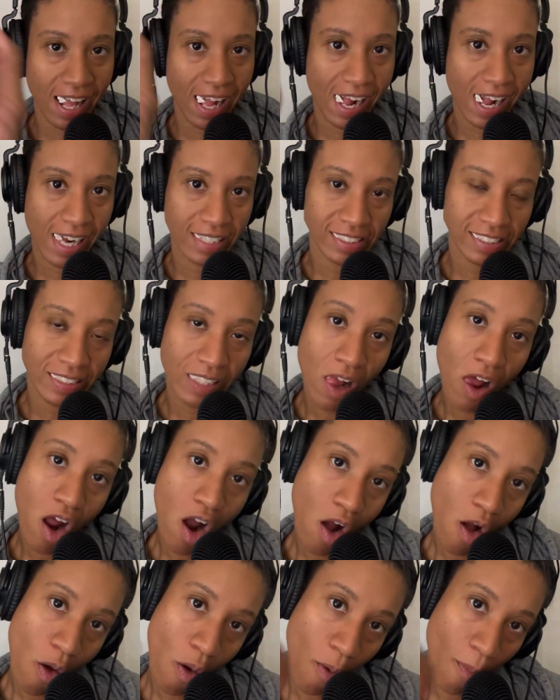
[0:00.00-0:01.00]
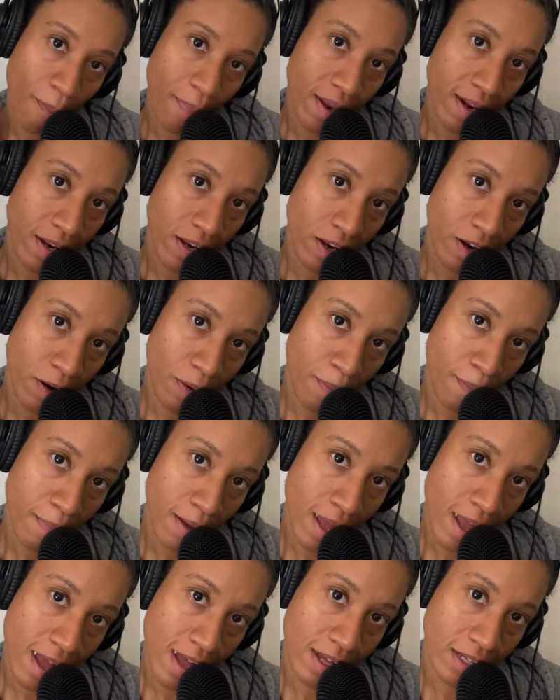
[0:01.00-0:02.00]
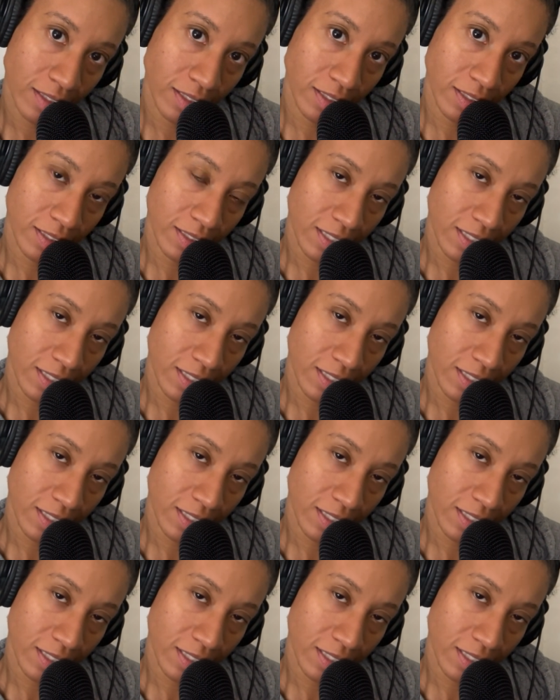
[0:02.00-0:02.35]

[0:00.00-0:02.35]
like in your mouth.